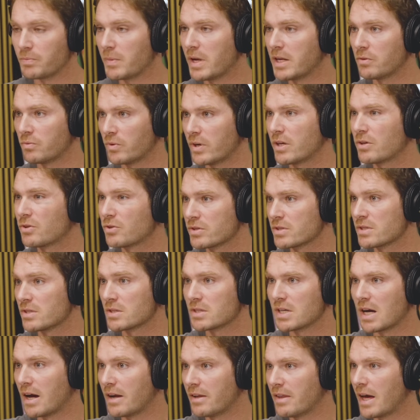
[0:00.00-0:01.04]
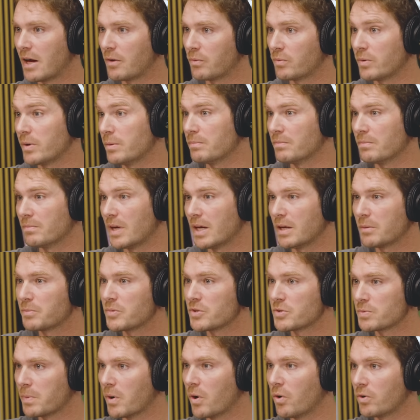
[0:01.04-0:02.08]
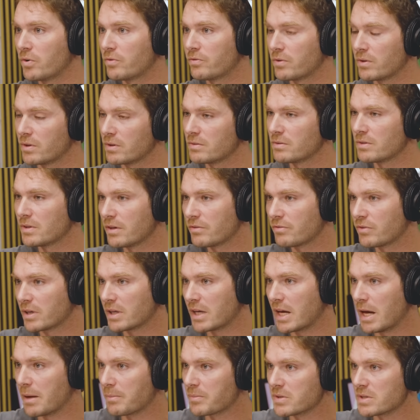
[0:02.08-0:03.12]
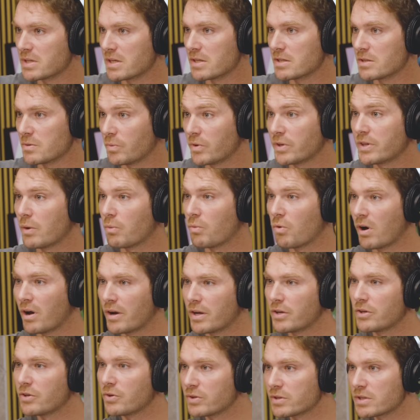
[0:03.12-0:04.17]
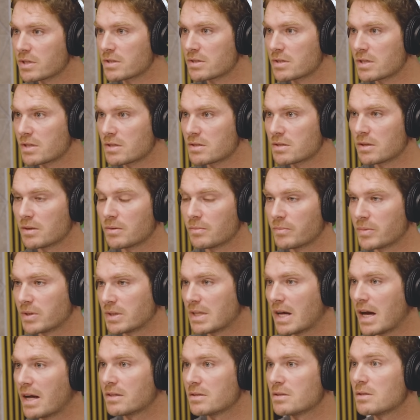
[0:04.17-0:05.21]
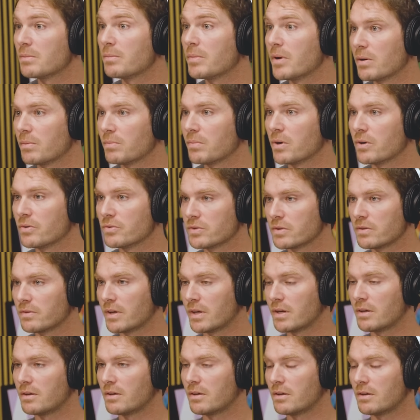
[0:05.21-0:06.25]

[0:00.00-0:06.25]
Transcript: many wrinkles inside of that we make bespoke for different campuses and what they want to do with the system, but that's the bare bones of it.